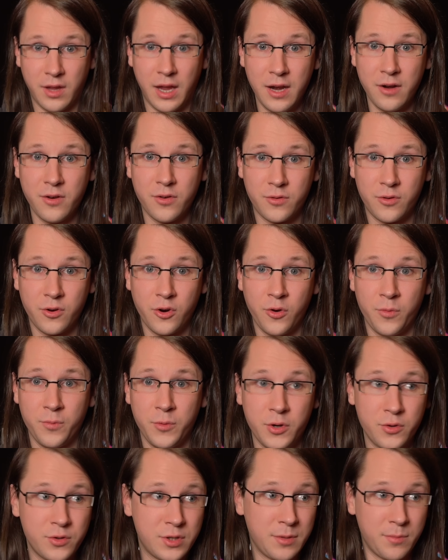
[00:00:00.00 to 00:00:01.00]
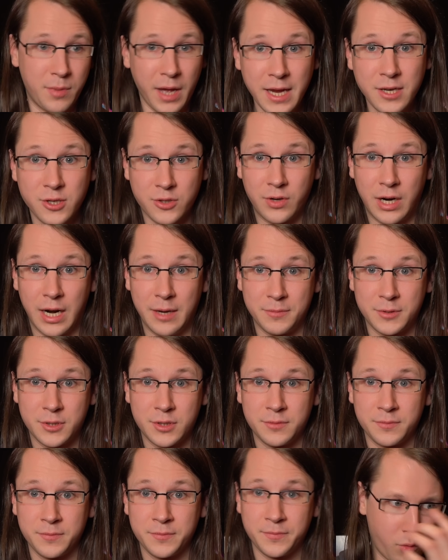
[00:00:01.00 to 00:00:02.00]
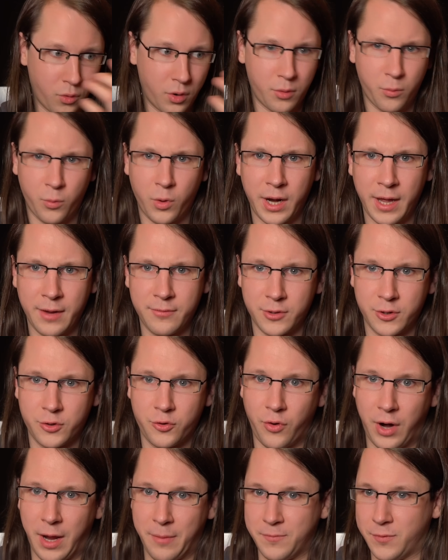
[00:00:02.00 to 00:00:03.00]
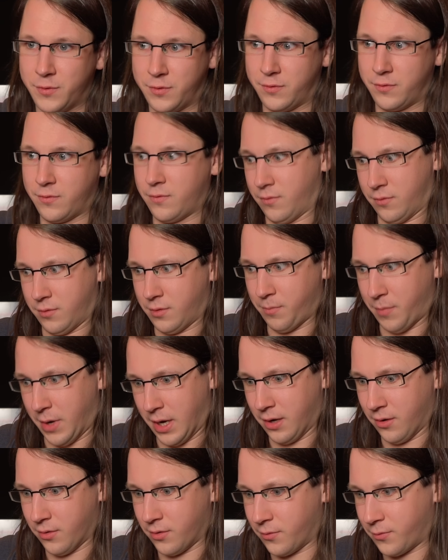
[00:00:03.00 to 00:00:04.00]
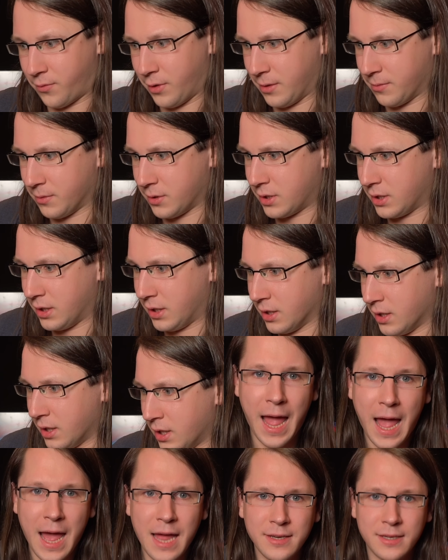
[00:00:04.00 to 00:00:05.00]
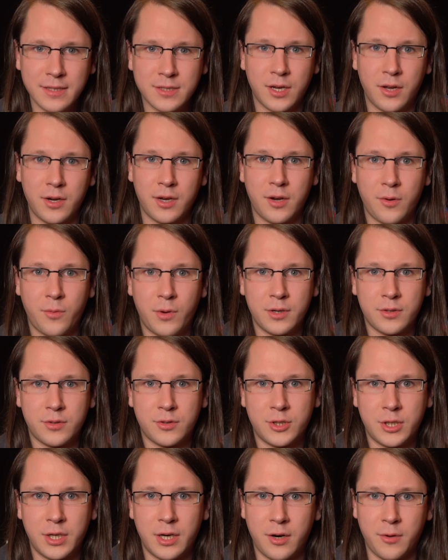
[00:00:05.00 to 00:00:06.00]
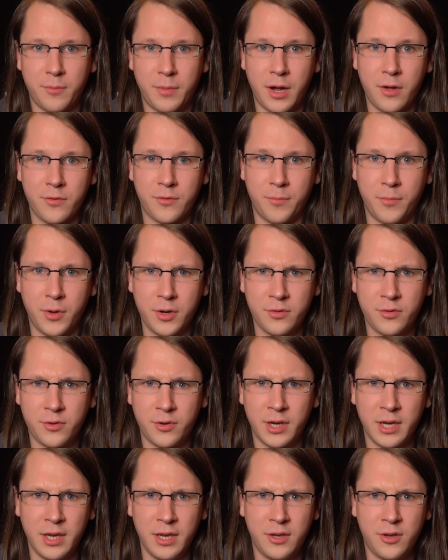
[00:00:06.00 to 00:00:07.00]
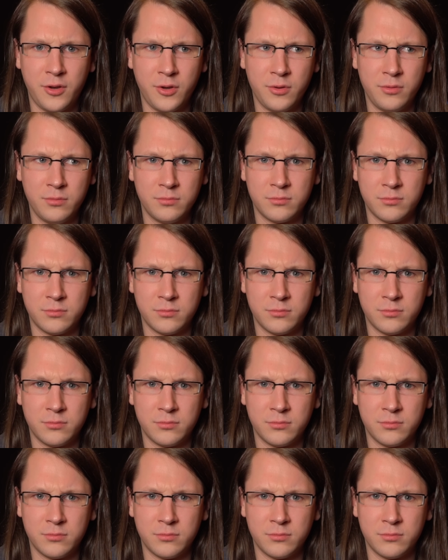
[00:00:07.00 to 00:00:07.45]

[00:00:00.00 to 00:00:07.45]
in the room using bass traps or whatever traps depending on the frequency. And that's all that I wanted to share about monitoring EQ,